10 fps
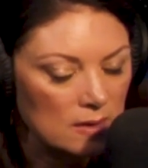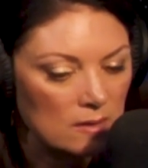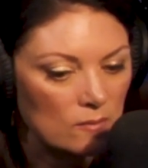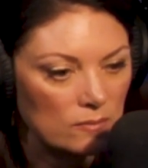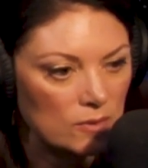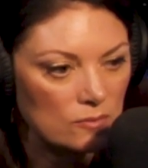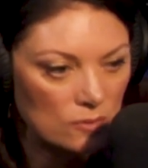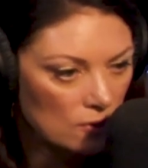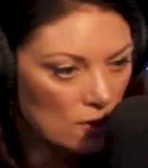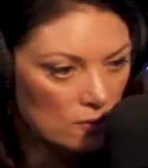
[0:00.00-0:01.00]
you
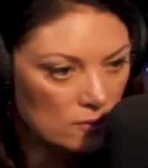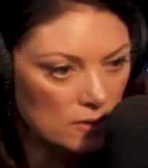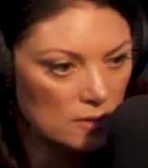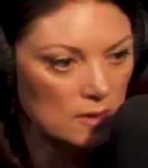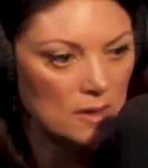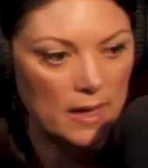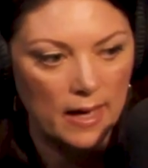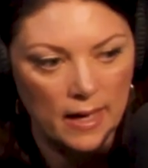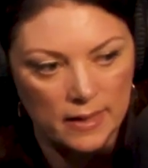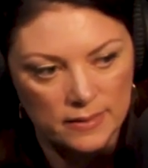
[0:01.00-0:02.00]
croak,
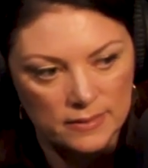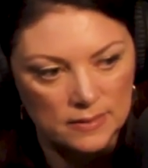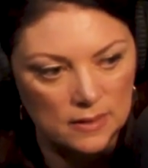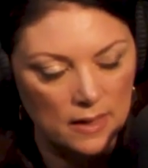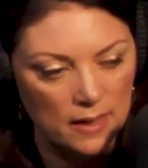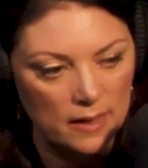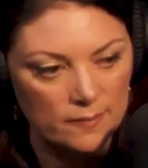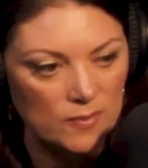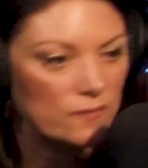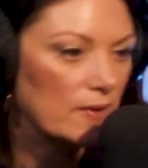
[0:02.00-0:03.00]
and
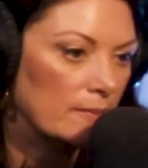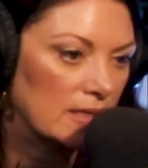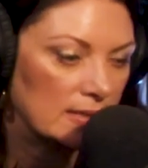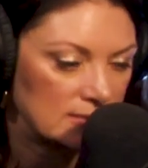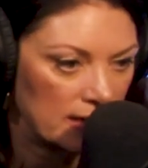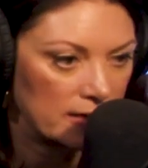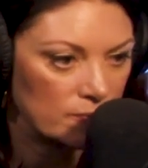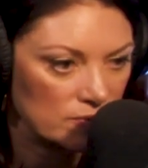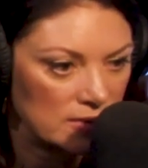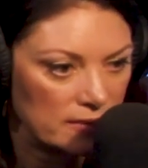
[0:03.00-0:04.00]
um, your family gets
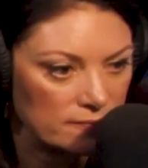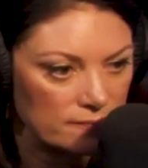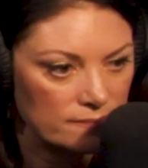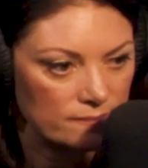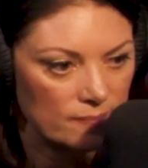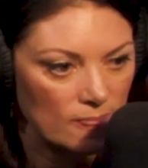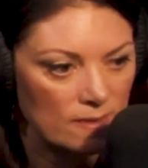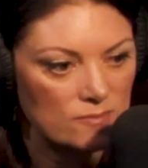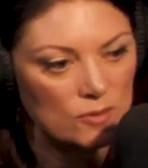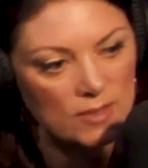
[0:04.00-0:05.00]
90%.
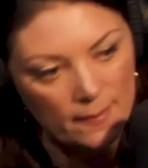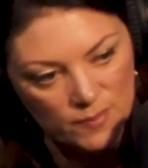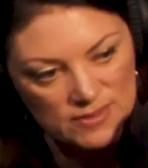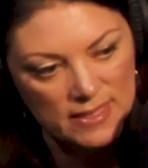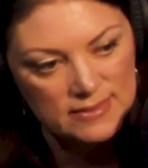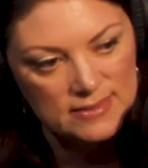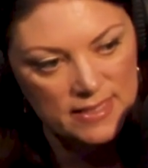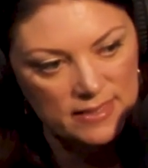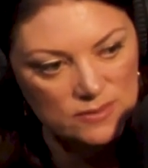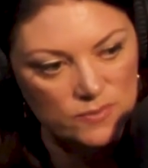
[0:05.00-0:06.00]
So 10% stays
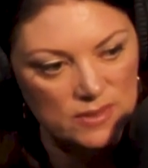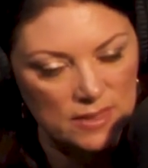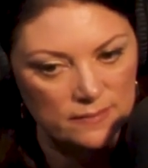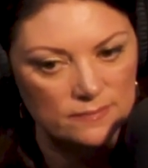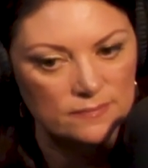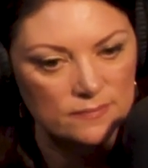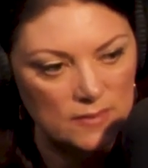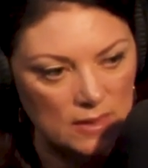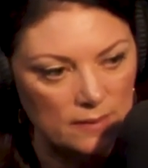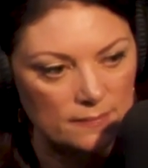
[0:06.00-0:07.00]
90% within, back.
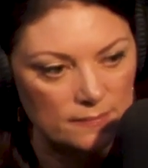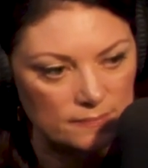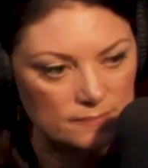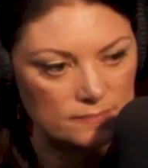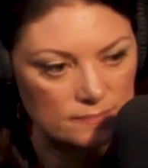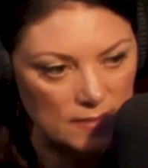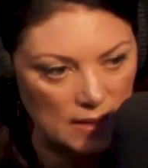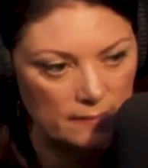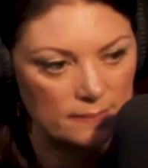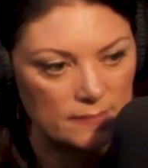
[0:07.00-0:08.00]
Yeah. Really?
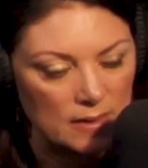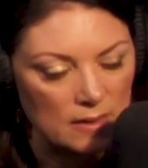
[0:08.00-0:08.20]
Yep. It's